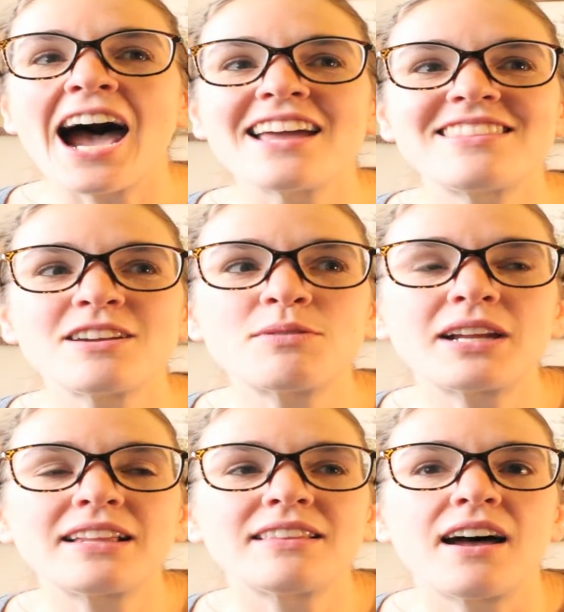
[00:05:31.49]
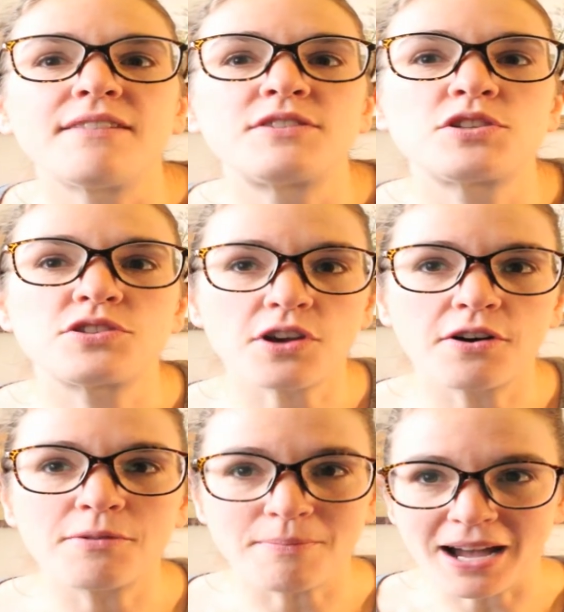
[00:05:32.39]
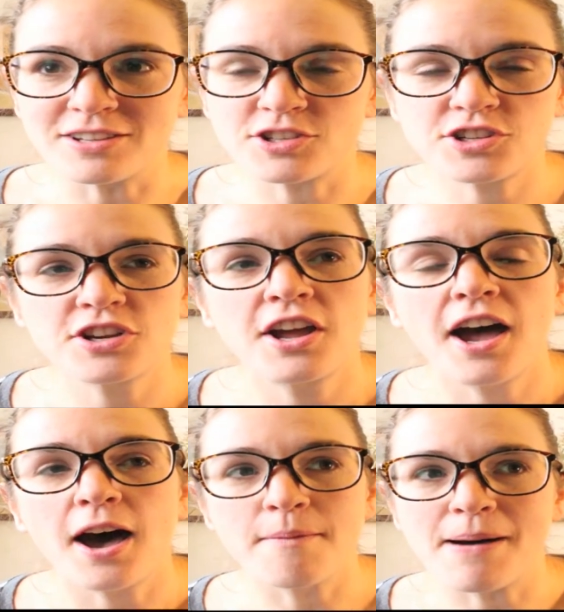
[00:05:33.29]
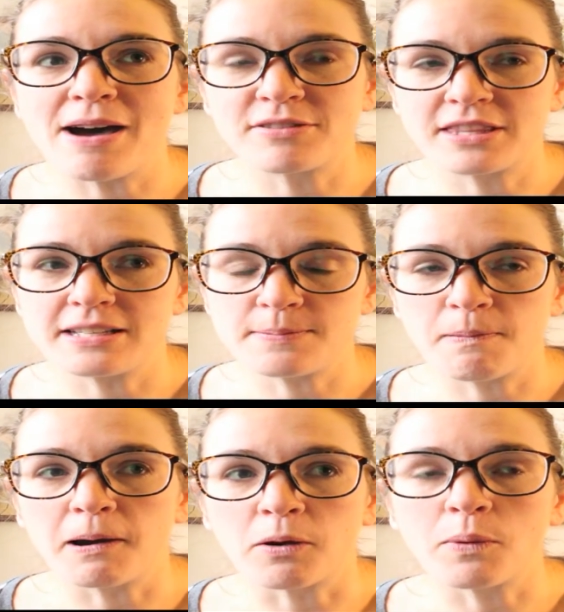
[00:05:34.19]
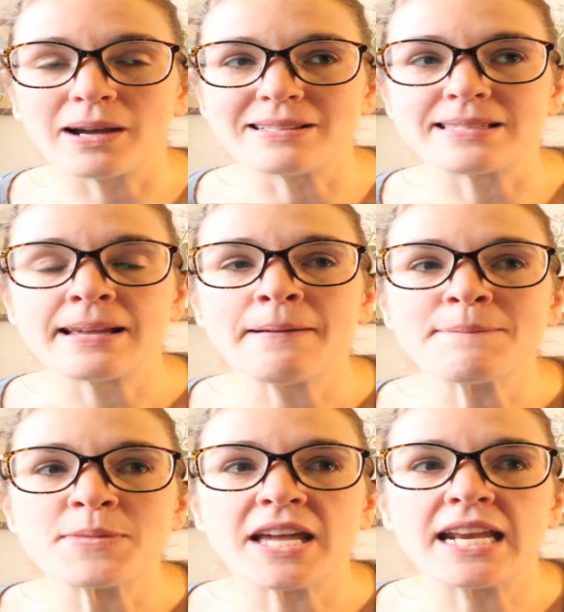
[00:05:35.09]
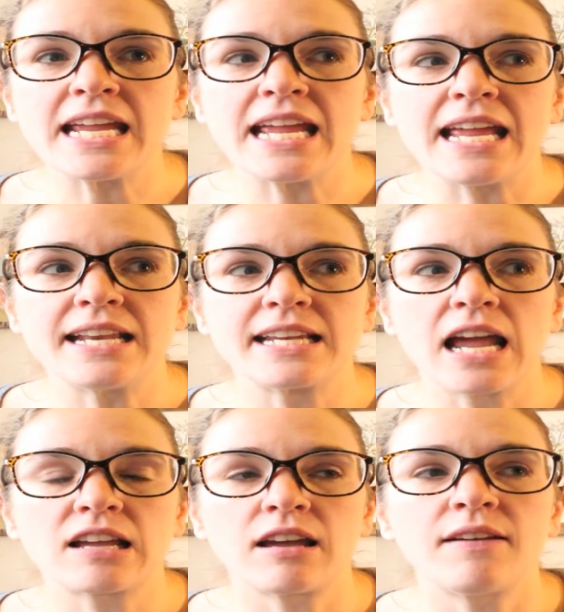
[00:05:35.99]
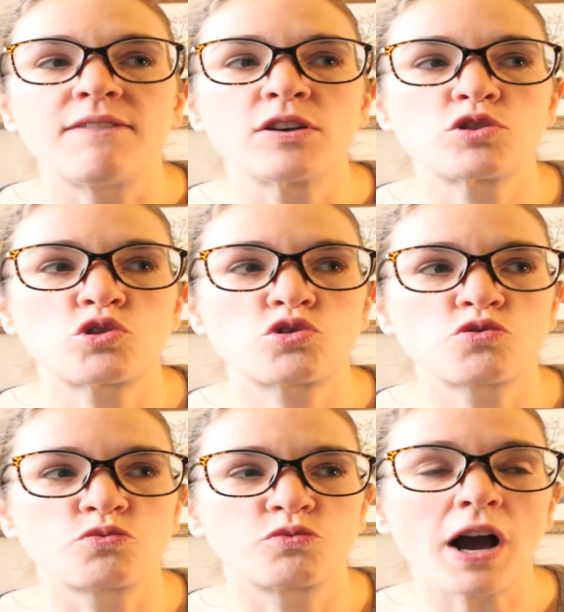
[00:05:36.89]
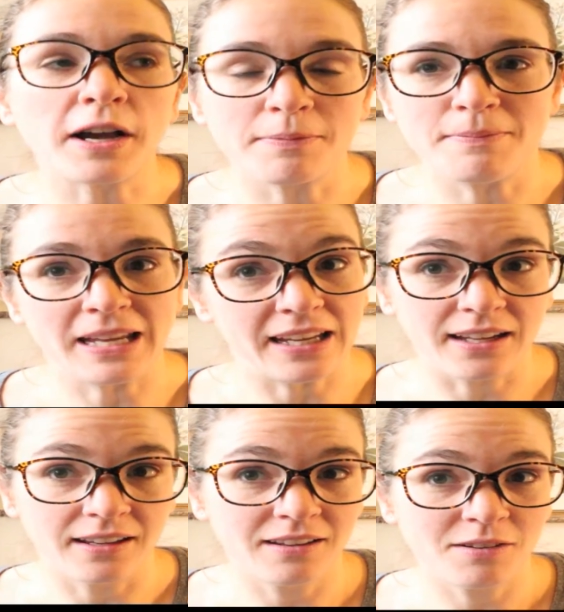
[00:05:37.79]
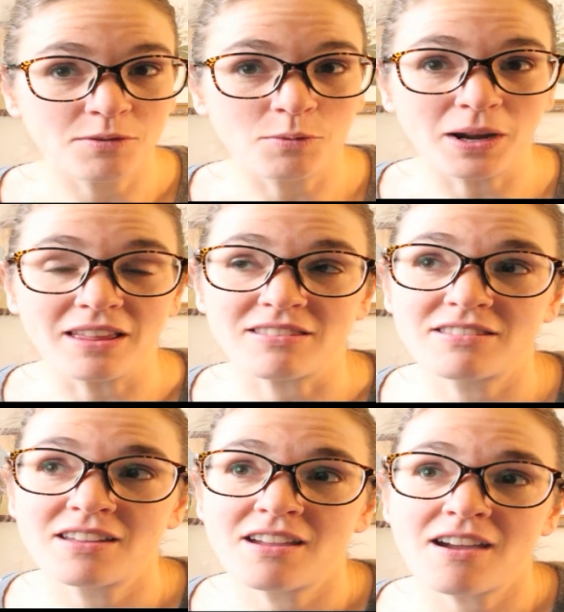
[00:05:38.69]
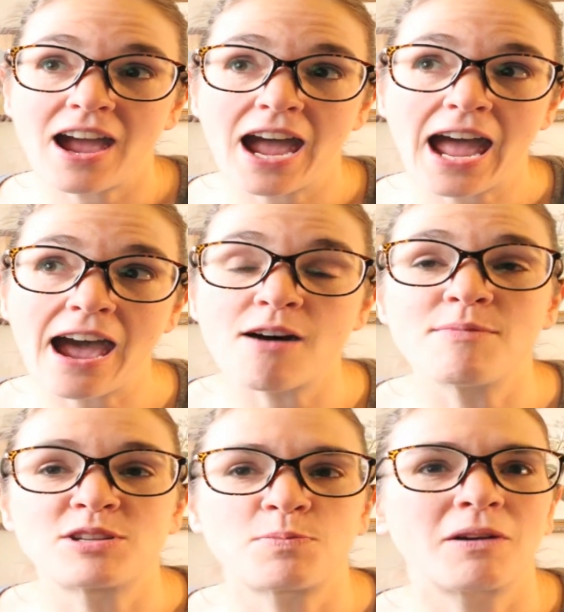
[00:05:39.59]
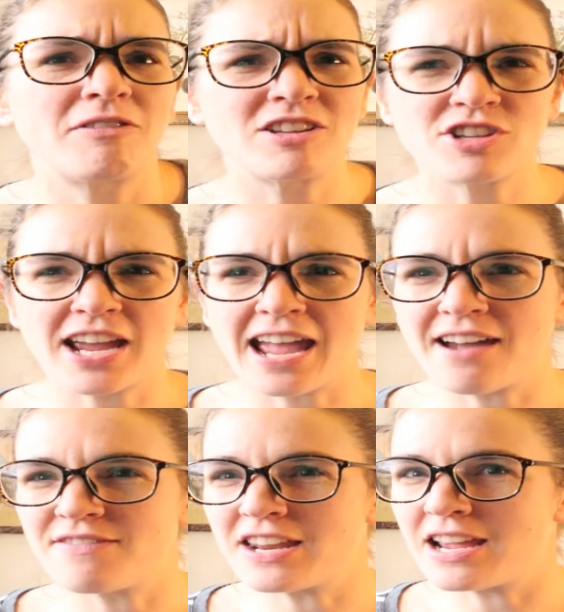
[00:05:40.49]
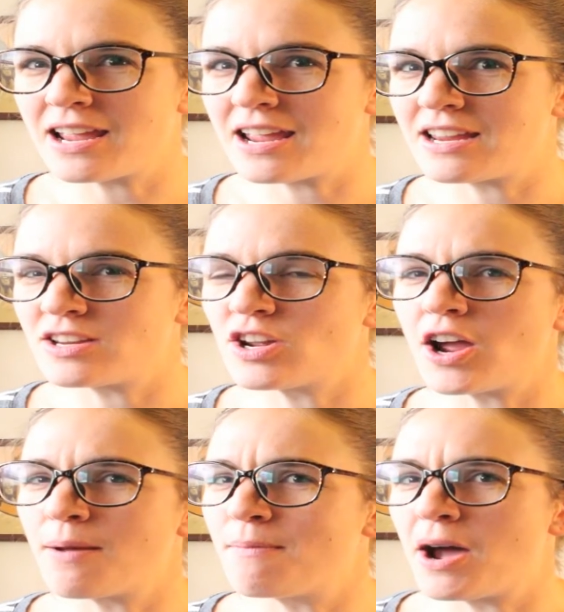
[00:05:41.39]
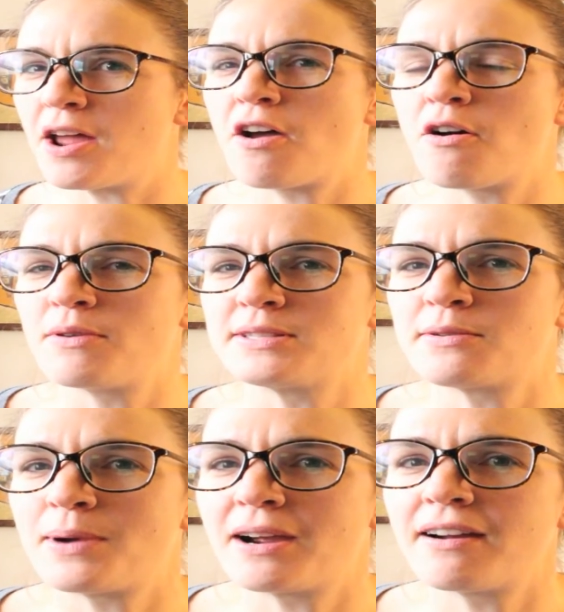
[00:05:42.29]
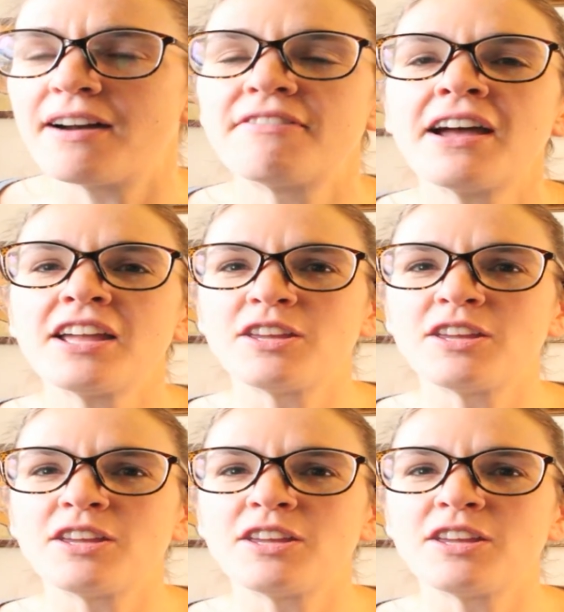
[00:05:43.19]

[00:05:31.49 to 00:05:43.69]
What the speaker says: I think what I loved so much about this book was that it kind of struck me with how much privilege I have that I am not always aware of.